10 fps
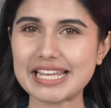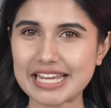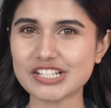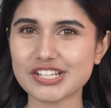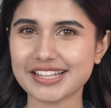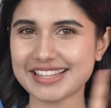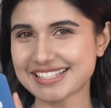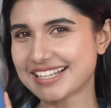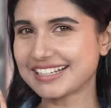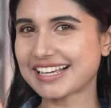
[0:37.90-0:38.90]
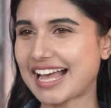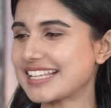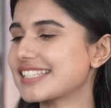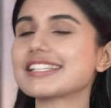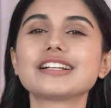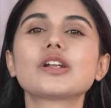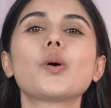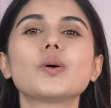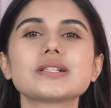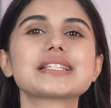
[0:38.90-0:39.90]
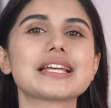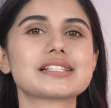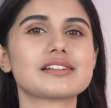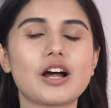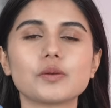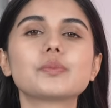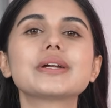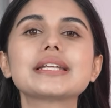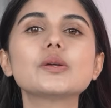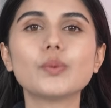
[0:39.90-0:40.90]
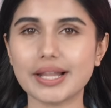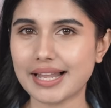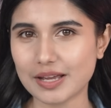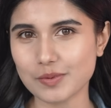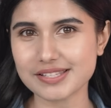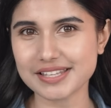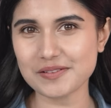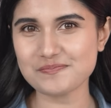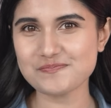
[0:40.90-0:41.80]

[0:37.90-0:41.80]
age, this little guy still holds its ground pretty well, I must say.